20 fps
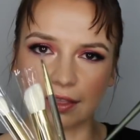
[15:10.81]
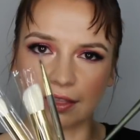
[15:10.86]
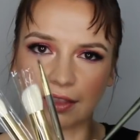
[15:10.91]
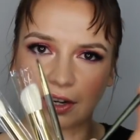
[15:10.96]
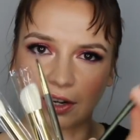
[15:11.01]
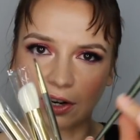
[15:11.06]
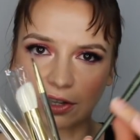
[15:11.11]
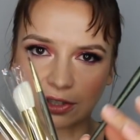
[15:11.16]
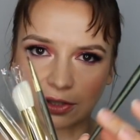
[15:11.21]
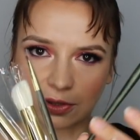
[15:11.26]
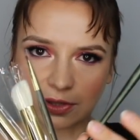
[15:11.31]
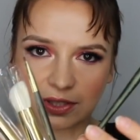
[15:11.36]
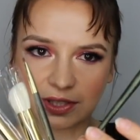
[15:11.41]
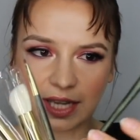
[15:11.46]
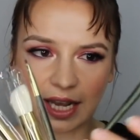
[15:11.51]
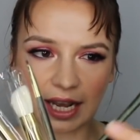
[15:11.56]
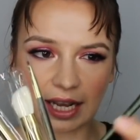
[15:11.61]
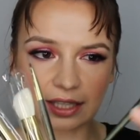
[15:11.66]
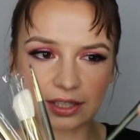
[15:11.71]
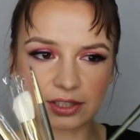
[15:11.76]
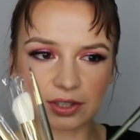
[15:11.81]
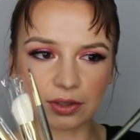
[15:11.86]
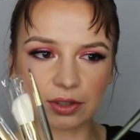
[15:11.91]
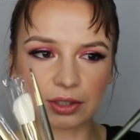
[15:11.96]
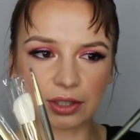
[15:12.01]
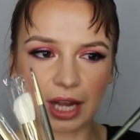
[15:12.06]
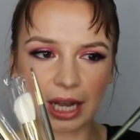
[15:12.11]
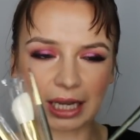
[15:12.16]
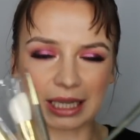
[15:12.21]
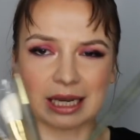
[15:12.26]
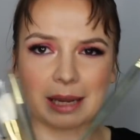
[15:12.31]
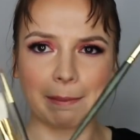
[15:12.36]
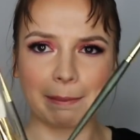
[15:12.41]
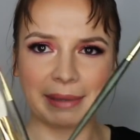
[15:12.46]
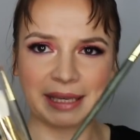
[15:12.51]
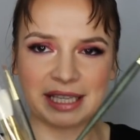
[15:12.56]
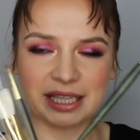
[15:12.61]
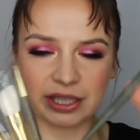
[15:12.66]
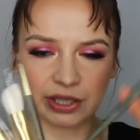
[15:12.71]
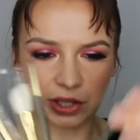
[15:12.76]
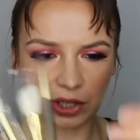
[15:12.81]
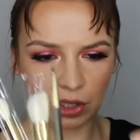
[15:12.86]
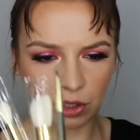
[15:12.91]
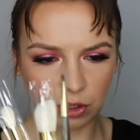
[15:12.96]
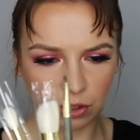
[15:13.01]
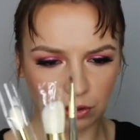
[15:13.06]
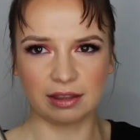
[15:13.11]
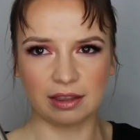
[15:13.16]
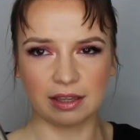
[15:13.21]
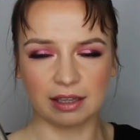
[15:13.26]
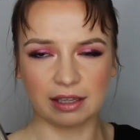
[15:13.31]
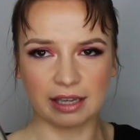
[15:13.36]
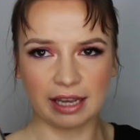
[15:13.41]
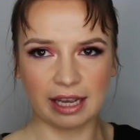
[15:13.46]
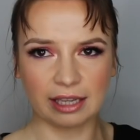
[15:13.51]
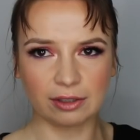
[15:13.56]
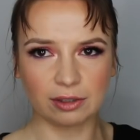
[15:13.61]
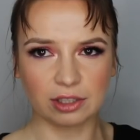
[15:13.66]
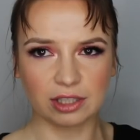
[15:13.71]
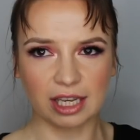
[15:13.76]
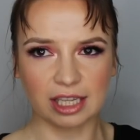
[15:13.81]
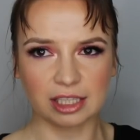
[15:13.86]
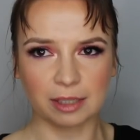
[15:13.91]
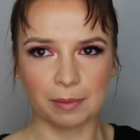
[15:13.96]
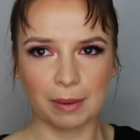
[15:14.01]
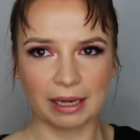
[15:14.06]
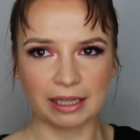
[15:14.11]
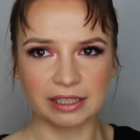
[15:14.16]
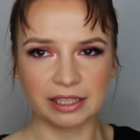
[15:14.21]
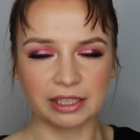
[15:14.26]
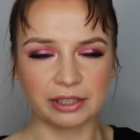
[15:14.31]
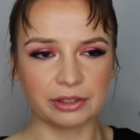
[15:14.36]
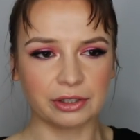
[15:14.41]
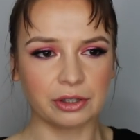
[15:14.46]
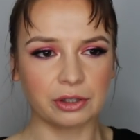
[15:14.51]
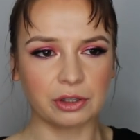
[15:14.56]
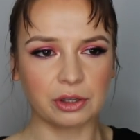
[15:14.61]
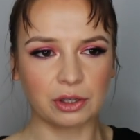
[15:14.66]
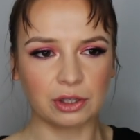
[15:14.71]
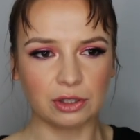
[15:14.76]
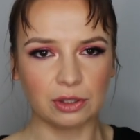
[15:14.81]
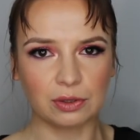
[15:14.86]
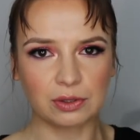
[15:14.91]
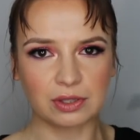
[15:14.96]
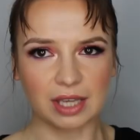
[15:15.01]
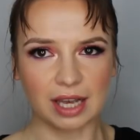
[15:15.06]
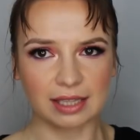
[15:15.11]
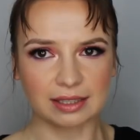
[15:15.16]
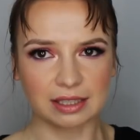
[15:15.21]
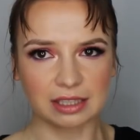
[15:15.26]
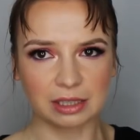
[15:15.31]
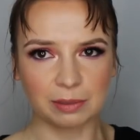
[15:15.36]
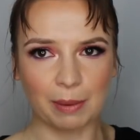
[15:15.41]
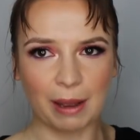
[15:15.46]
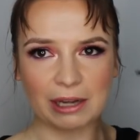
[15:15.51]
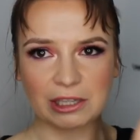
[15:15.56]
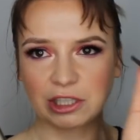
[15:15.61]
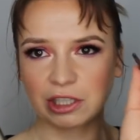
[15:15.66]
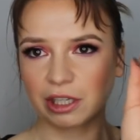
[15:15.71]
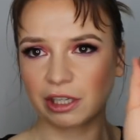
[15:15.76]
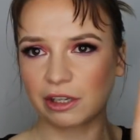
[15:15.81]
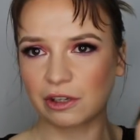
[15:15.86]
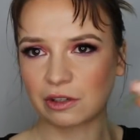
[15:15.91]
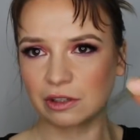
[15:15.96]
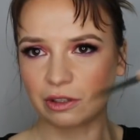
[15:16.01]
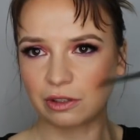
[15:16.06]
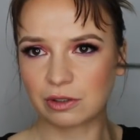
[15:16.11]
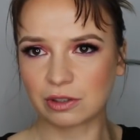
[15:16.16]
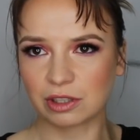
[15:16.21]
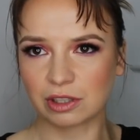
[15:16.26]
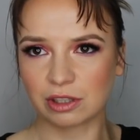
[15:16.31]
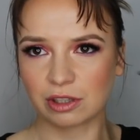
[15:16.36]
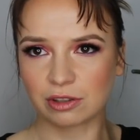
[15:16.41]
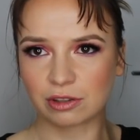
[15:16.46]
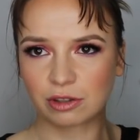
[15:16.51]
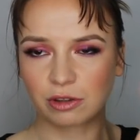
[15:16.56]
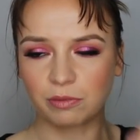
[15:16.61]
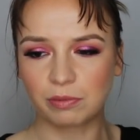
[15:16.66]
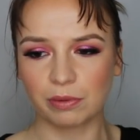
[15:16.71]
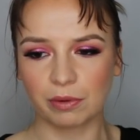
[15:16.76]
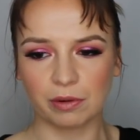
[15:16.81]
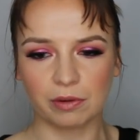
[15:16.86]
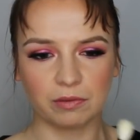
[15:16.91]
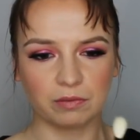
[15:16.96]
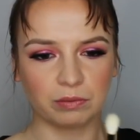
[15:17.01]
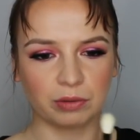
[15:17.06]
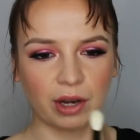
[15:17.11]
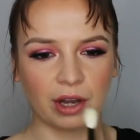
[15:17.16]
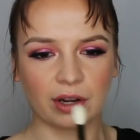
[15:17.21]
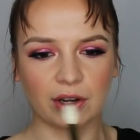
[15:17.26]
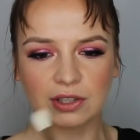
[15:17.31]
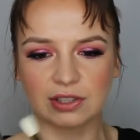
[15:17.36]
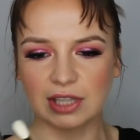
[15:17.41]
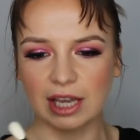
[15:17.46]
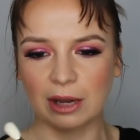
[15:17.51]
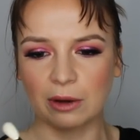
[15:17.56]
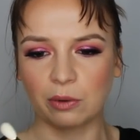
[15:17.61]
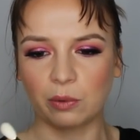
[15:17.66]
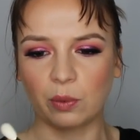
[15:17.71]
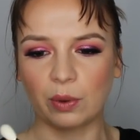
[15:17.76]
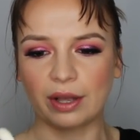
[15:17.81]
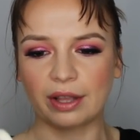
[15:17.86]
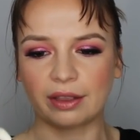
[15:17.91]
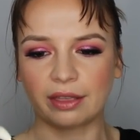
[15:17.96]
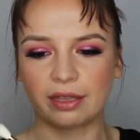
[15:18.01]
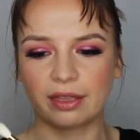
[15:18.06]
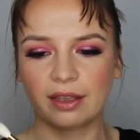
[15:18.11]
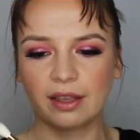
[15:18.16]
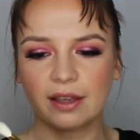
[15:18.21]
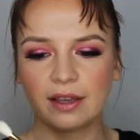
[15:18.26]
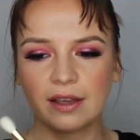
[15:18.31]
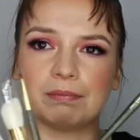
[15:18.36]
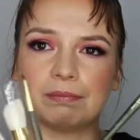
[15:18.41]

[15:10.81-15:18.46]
They're also stained, so they're not gonna peel. The handle's antibacterial, you can use it as a spatula, you can use it to scoop products out with.